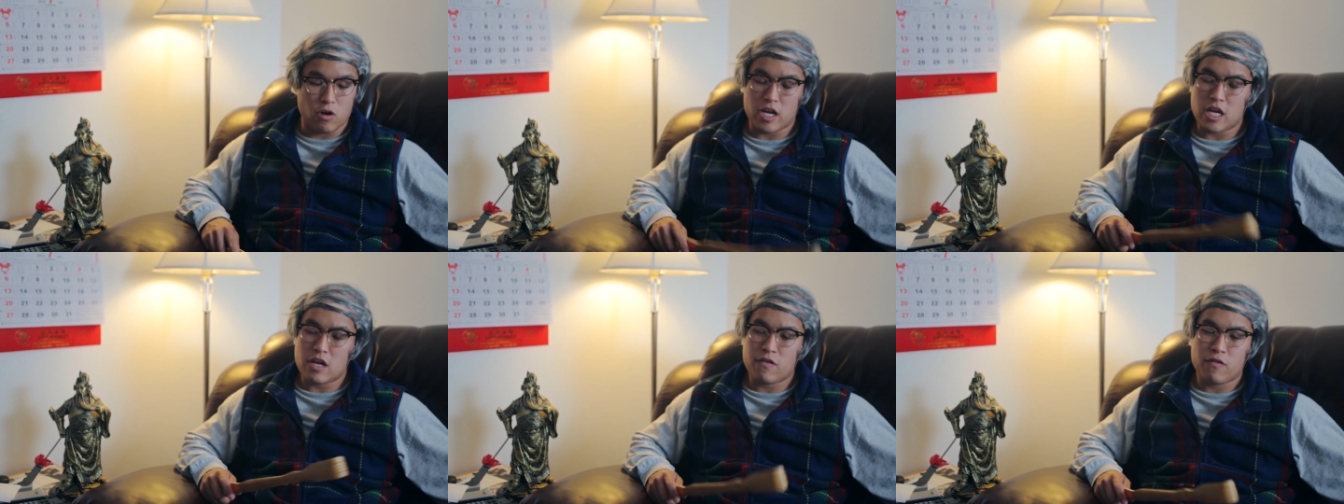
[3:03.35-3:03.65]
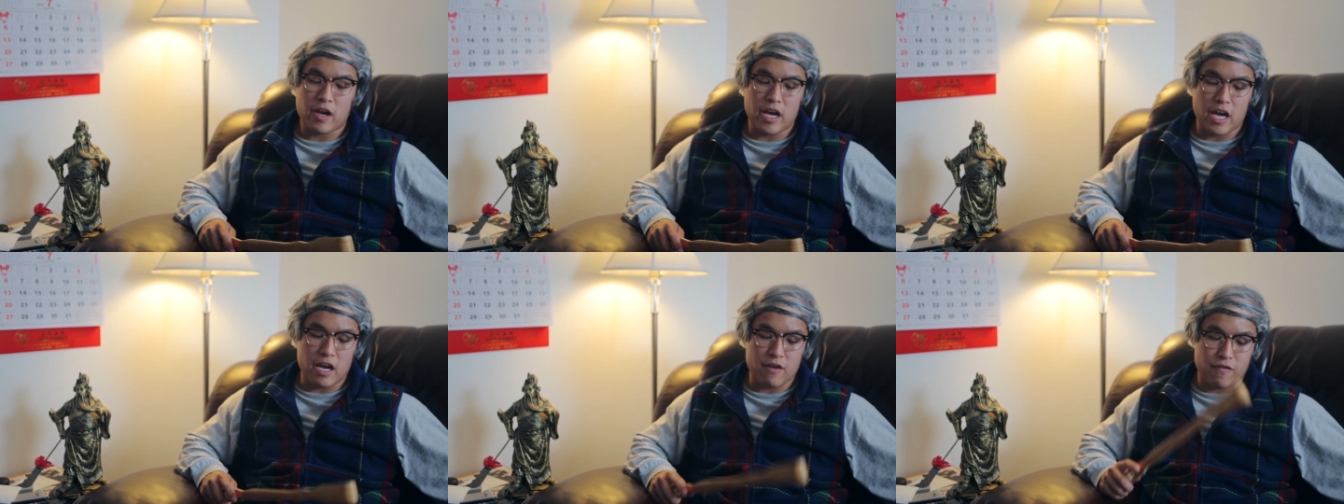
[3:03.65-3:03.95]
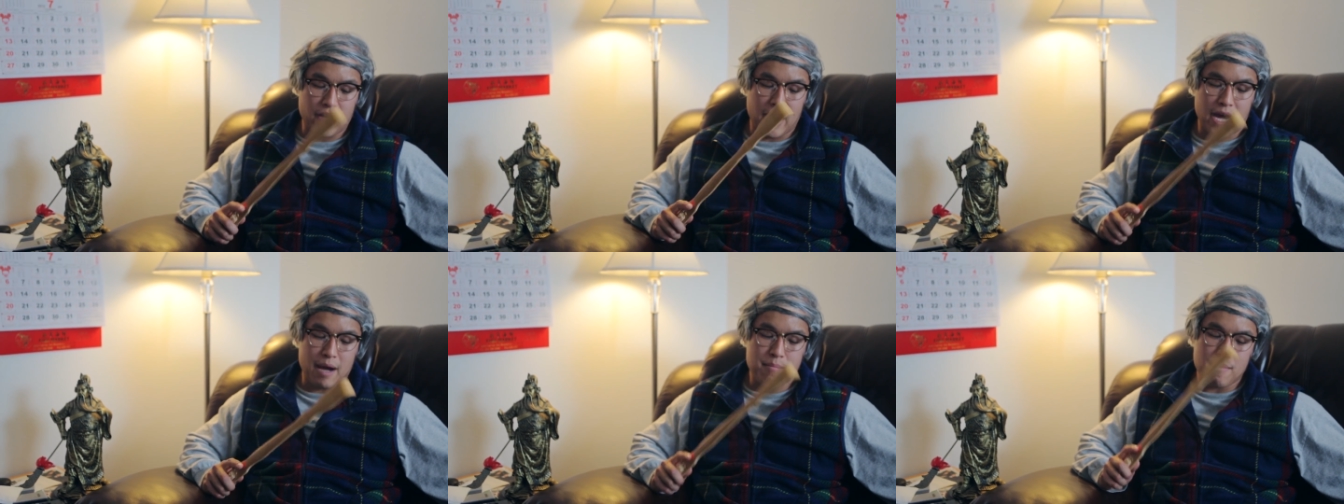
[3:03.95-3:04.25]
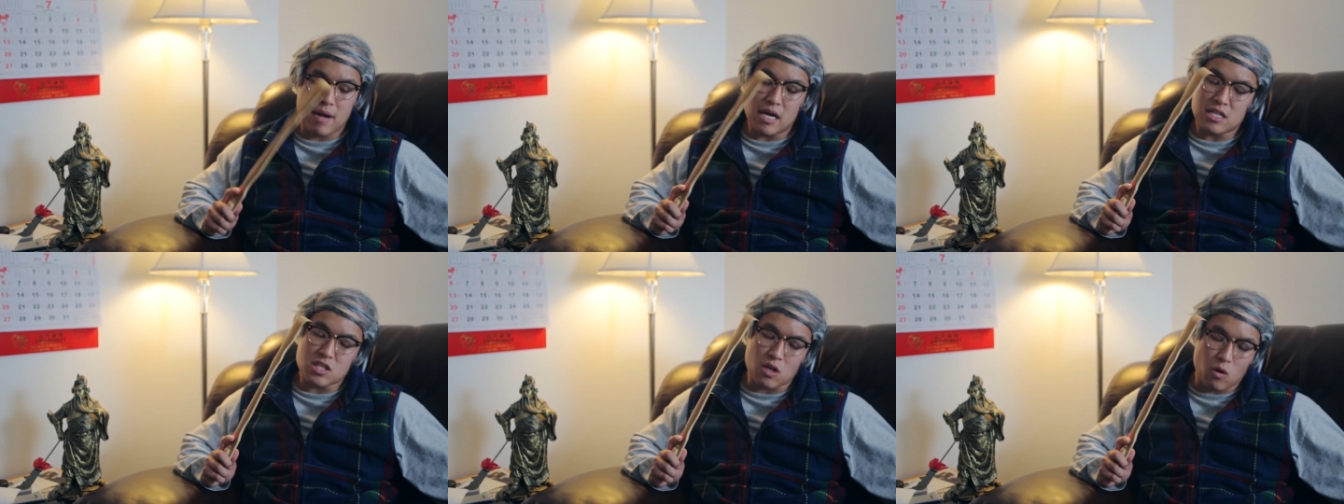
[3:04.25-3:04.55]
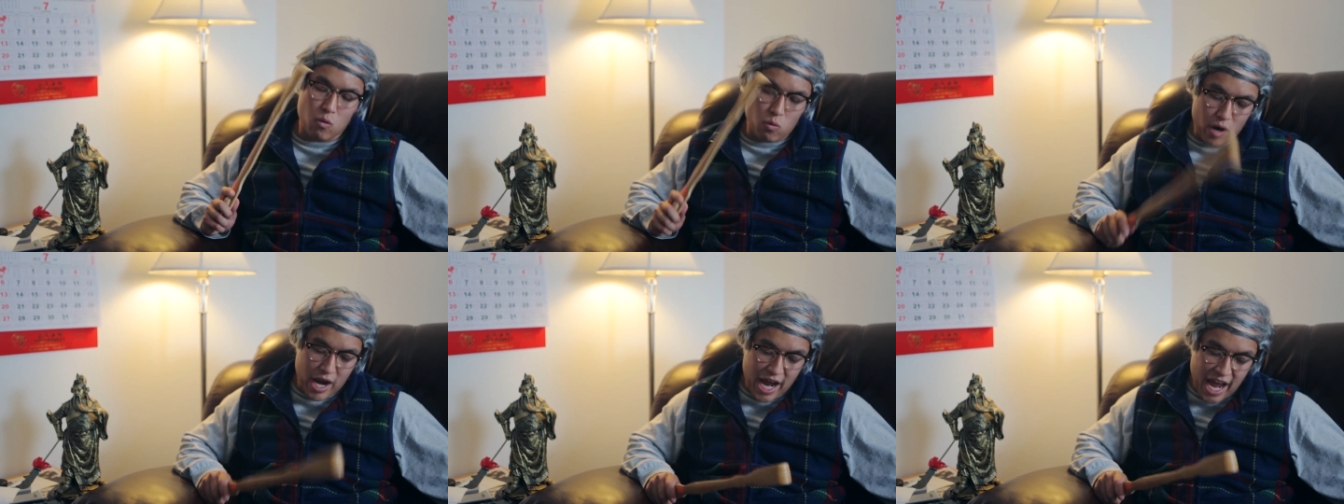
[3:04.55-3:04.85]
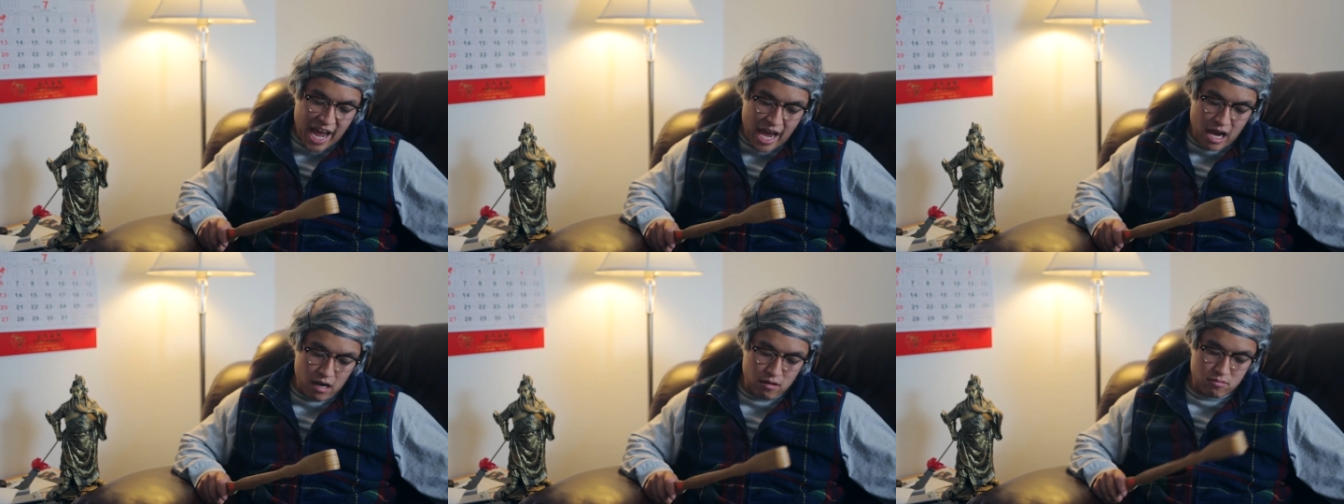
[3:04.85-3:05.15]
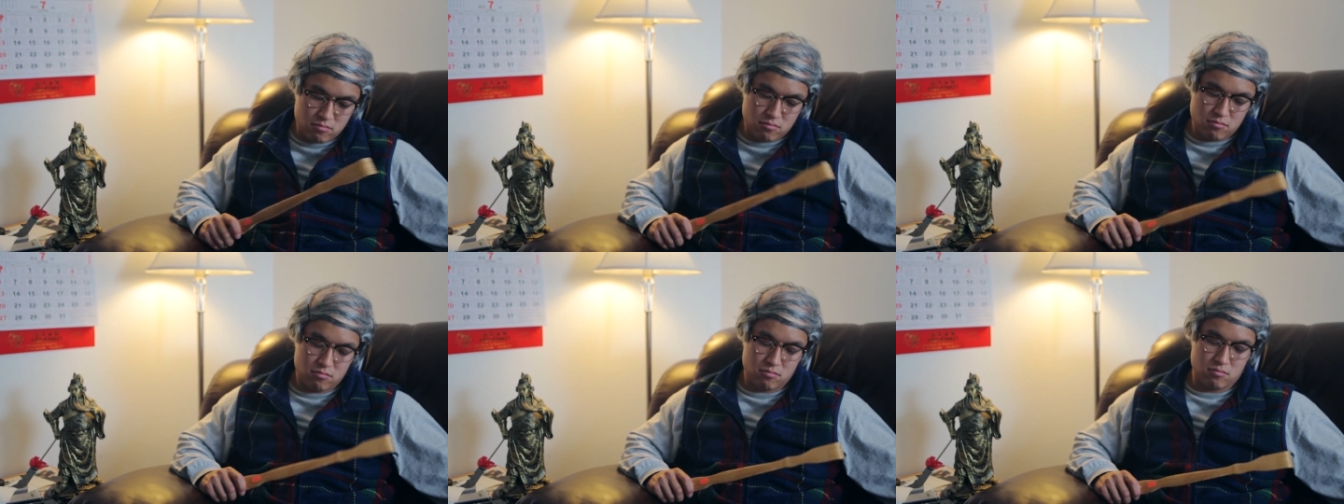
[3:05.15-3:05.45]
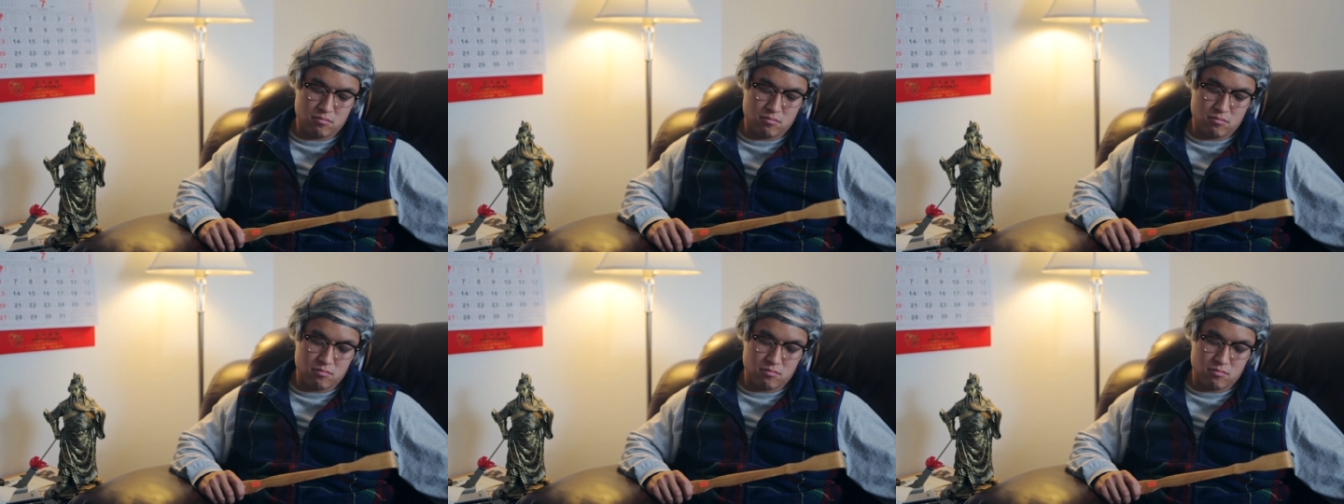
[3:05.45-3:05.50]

Or even if I mess around,